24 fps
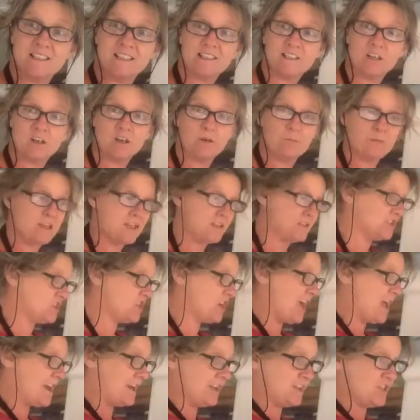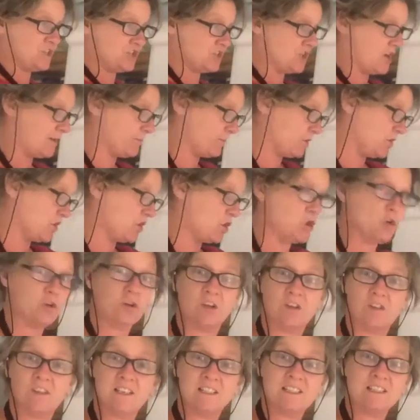is going to be a challenge. I'm going to look
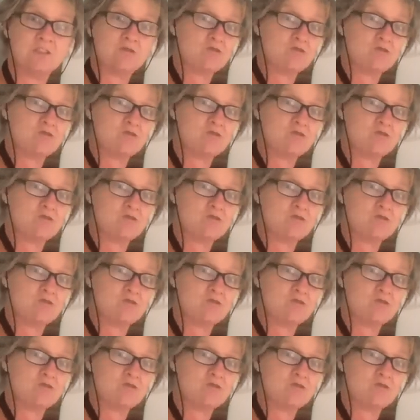at this